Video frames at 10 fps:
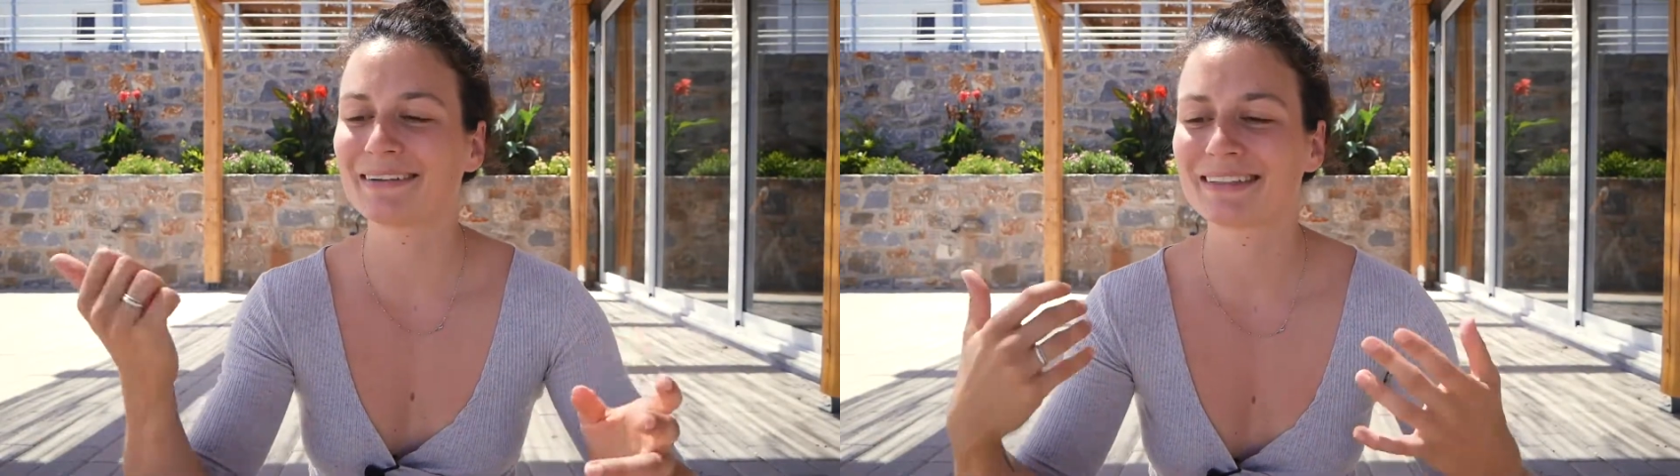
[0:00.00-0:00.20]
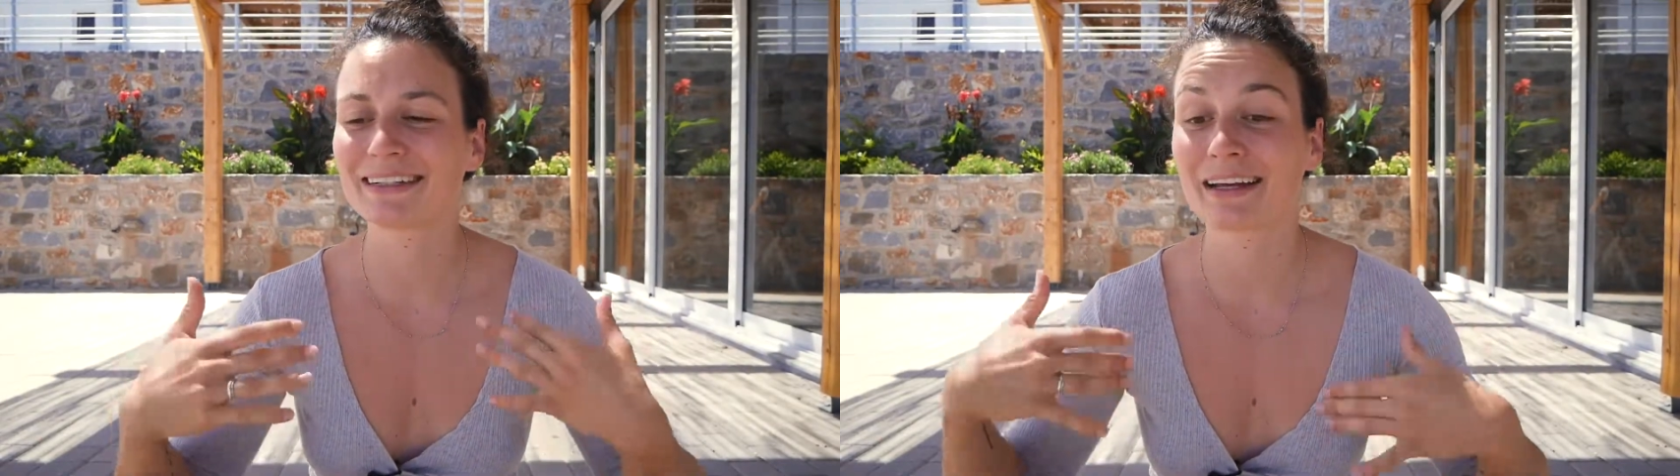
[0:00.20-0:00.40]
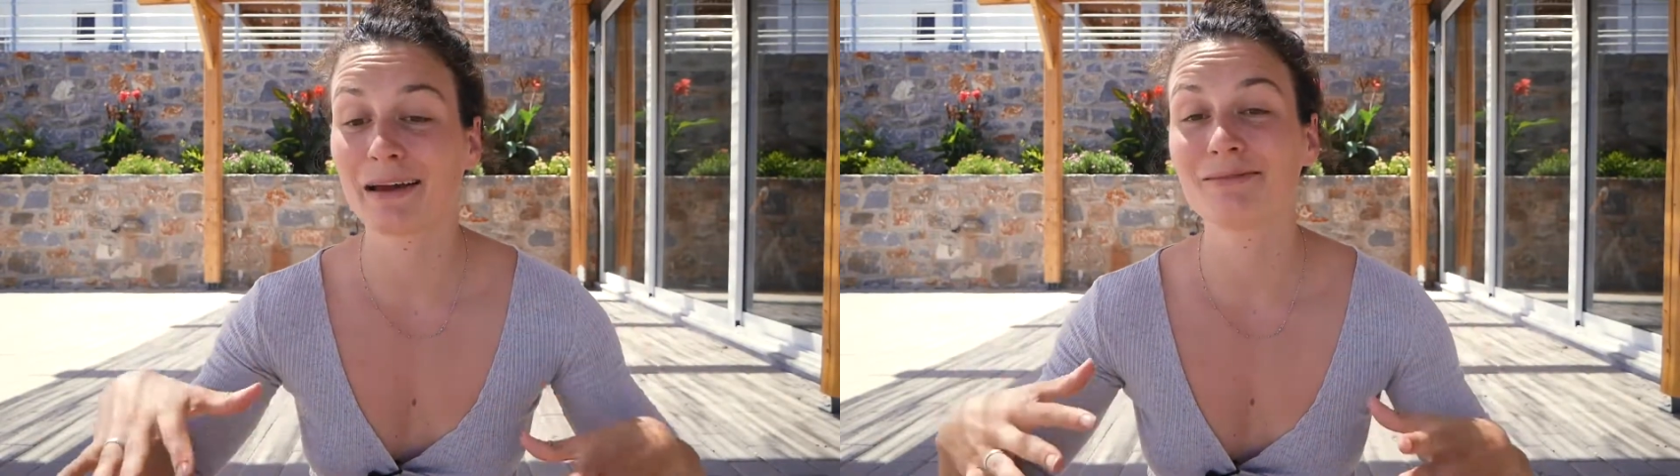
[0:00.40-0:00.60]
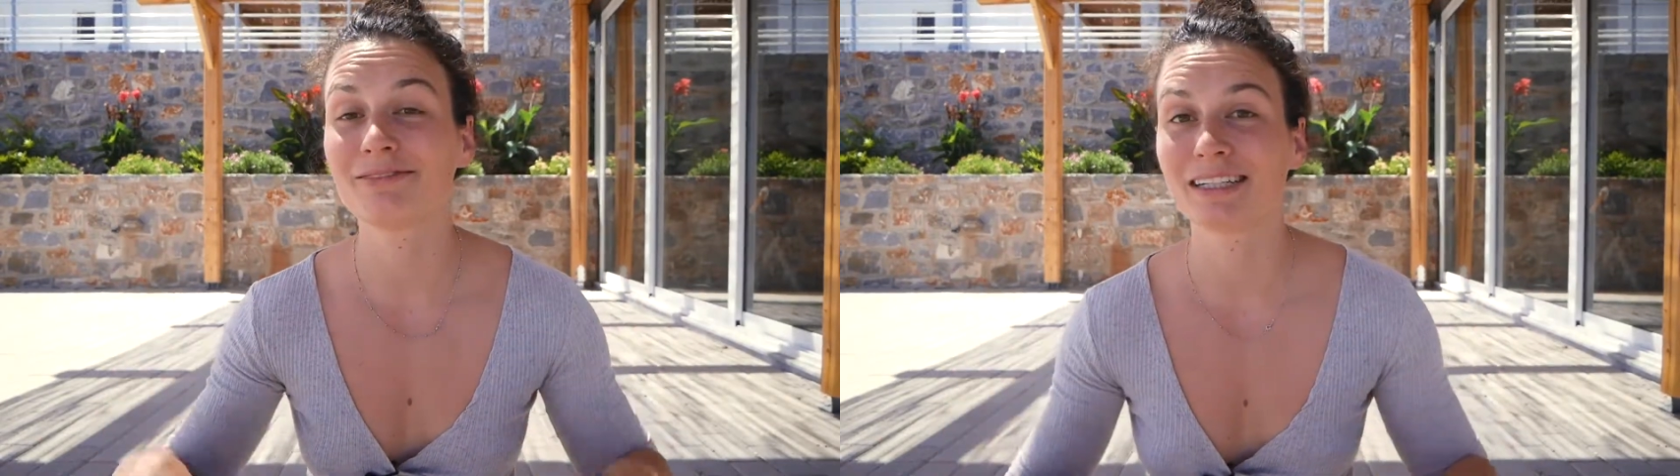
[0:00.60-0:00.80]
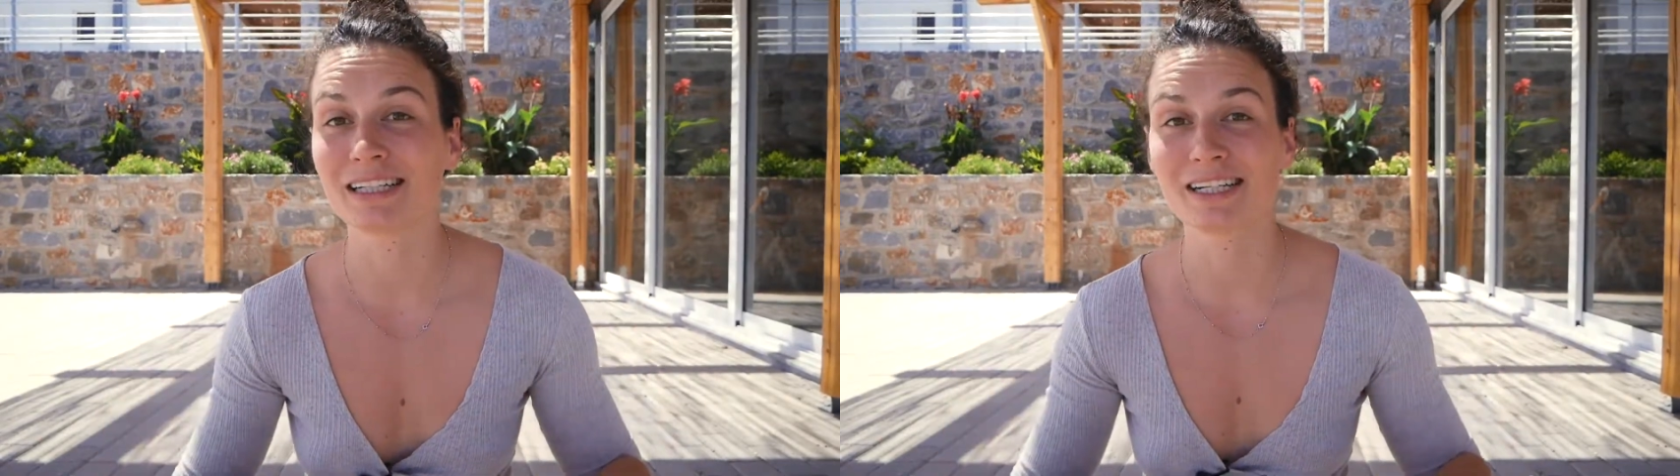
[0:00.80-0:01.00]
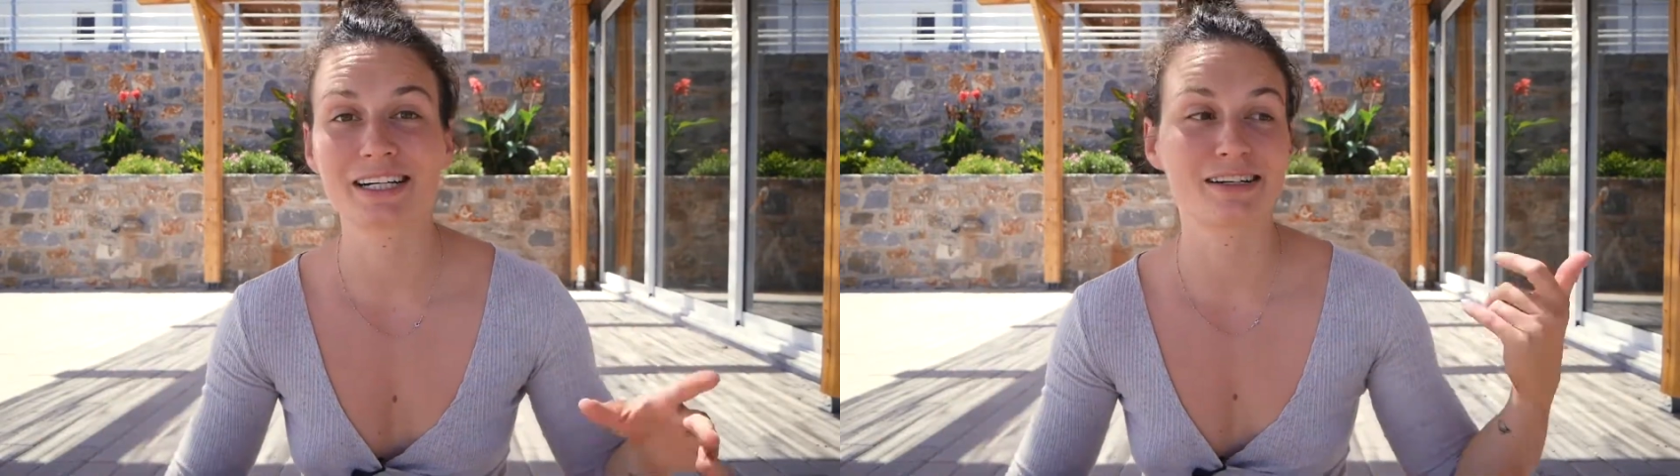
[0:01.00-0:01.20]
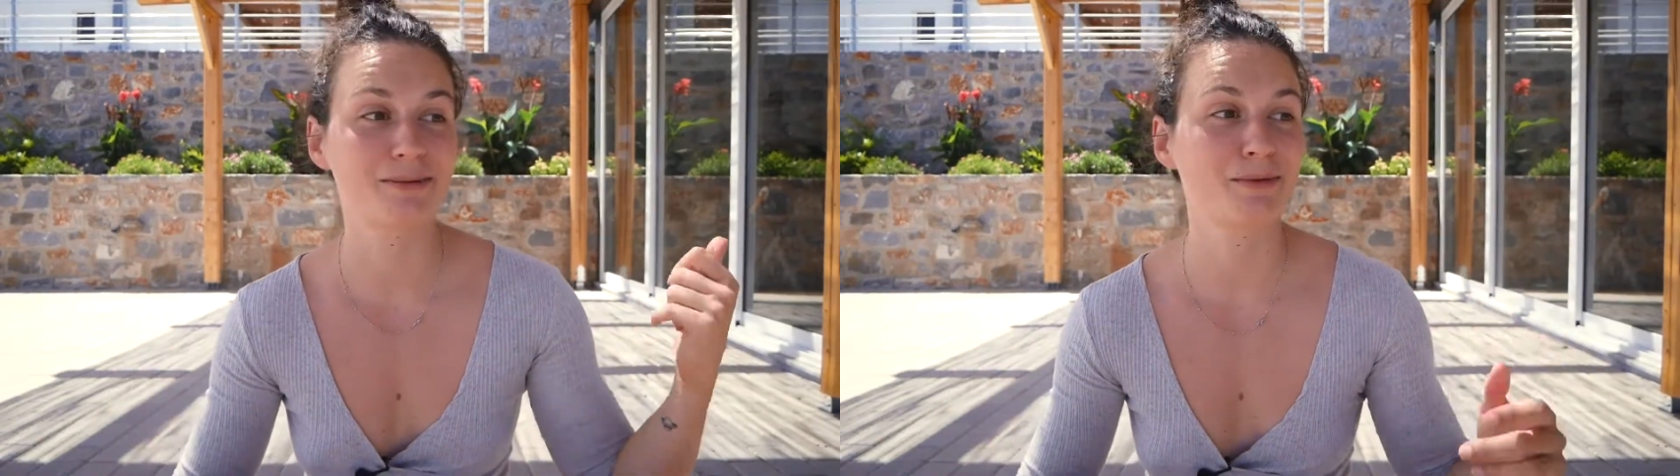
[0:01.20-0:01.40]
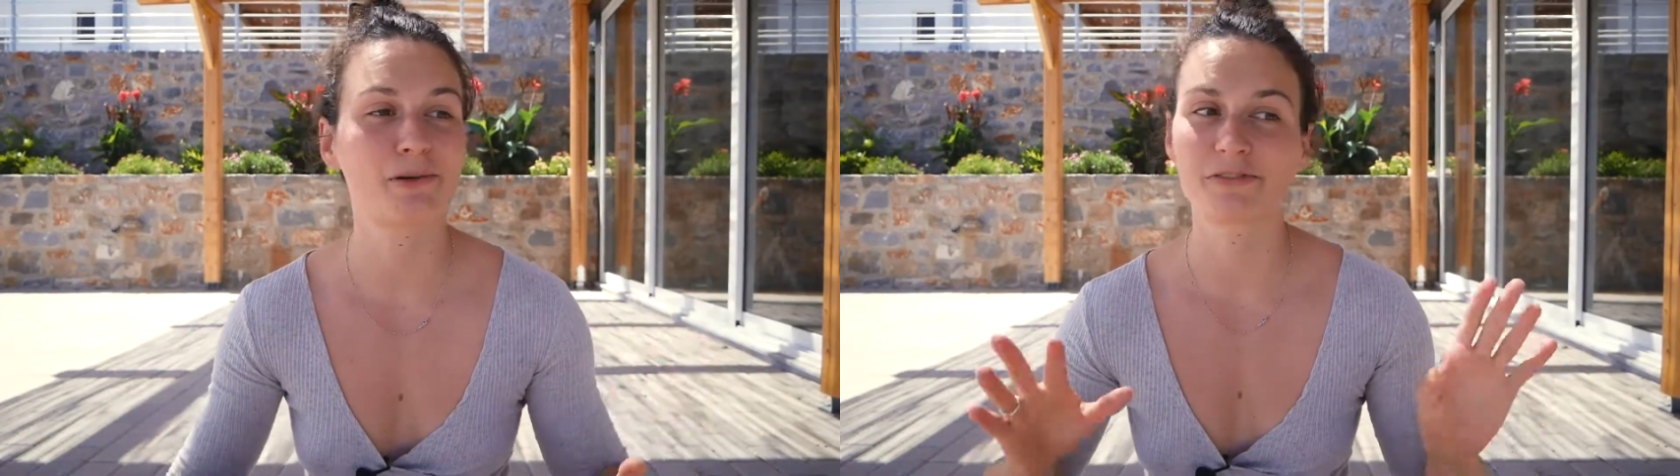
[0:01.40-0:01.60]
I was like, okay, I'm finished. I
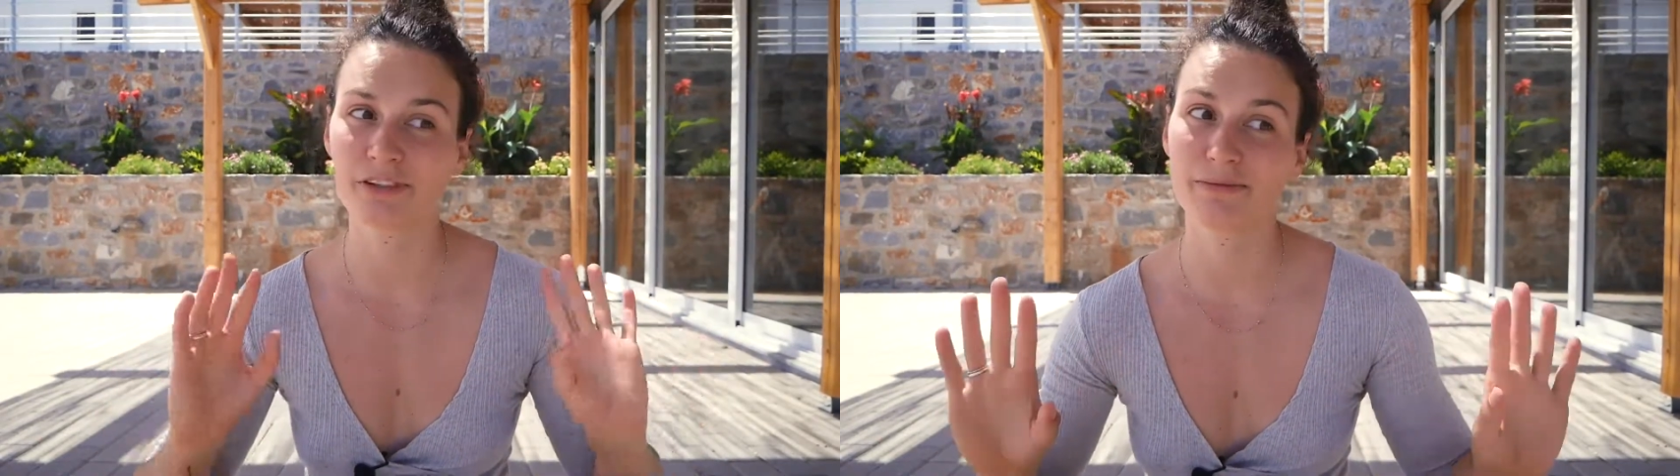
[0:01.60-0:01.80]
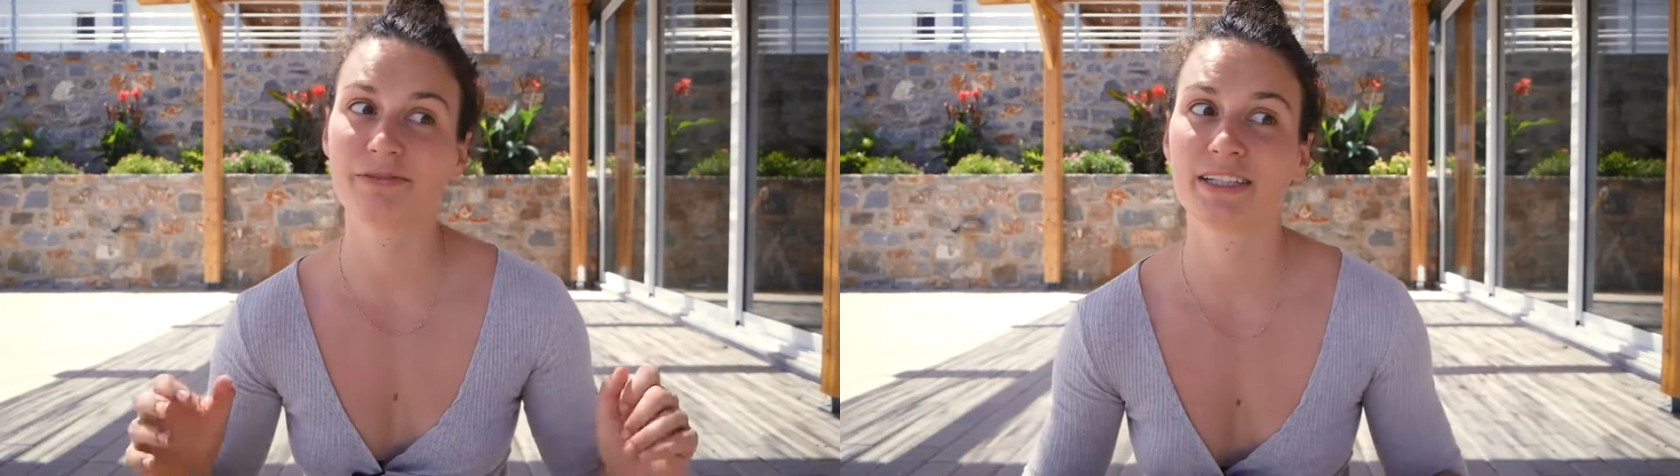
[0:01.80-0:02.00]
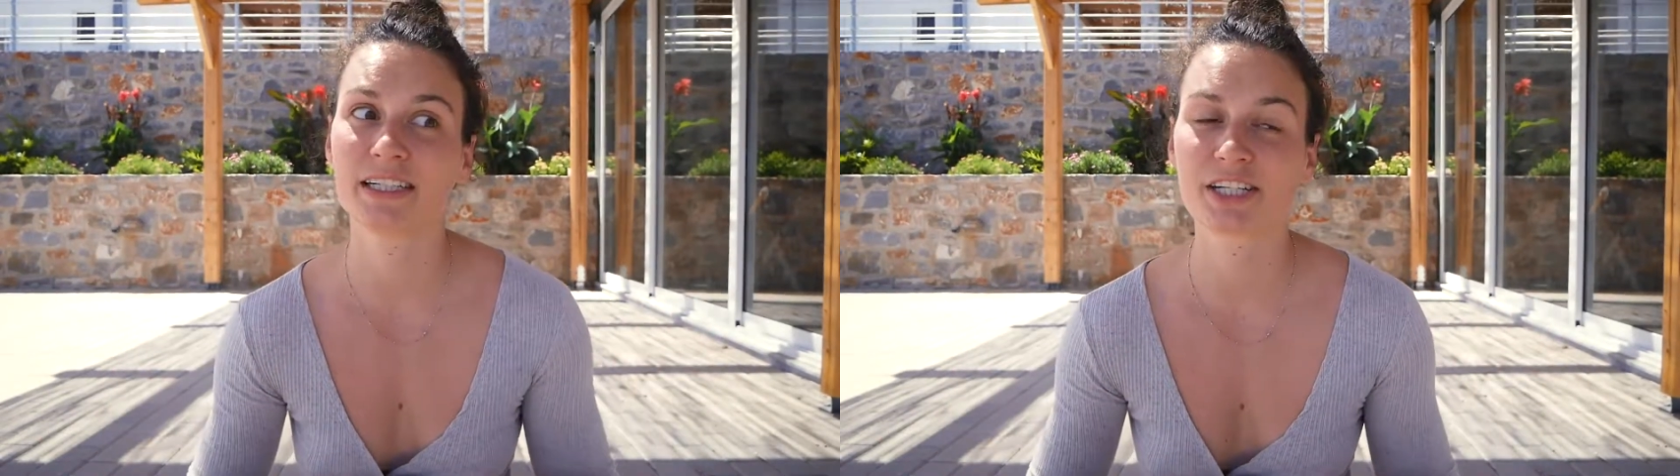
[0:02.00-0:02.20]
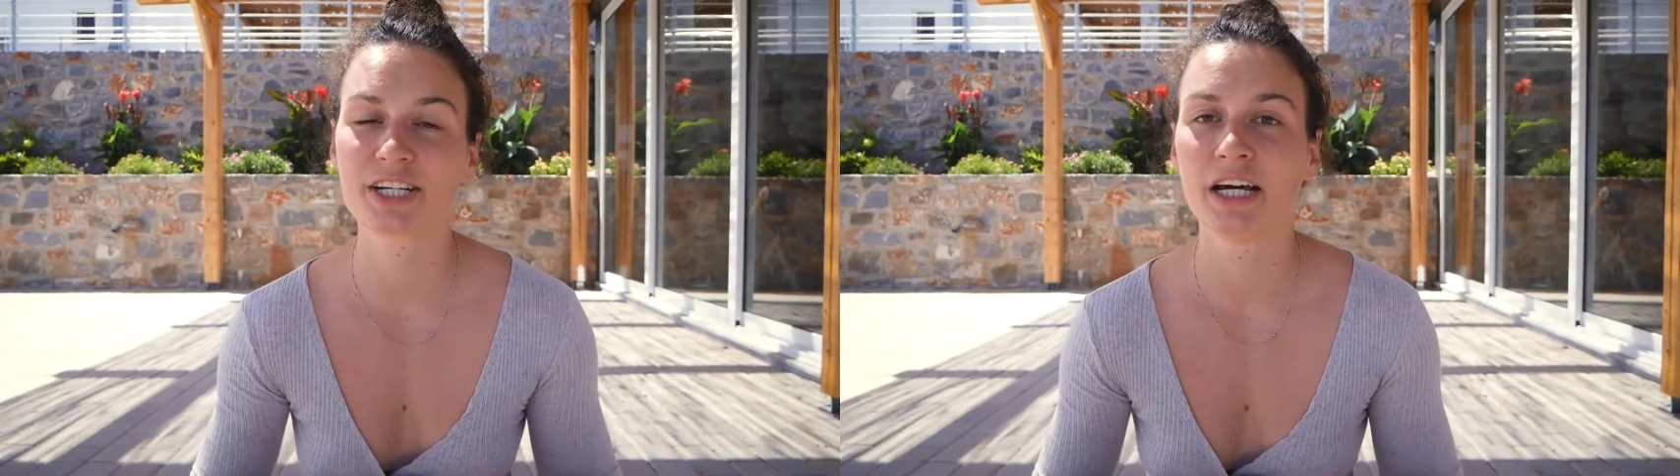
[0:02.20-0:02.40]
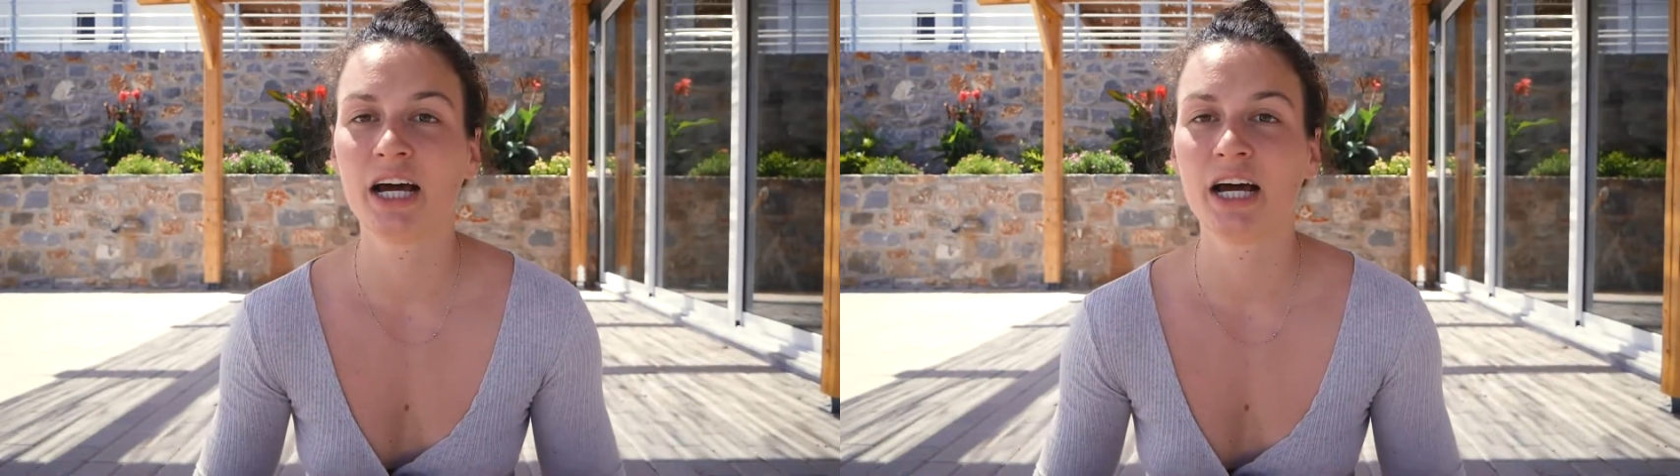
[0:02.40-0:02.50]
told my boyfriend I'm finished.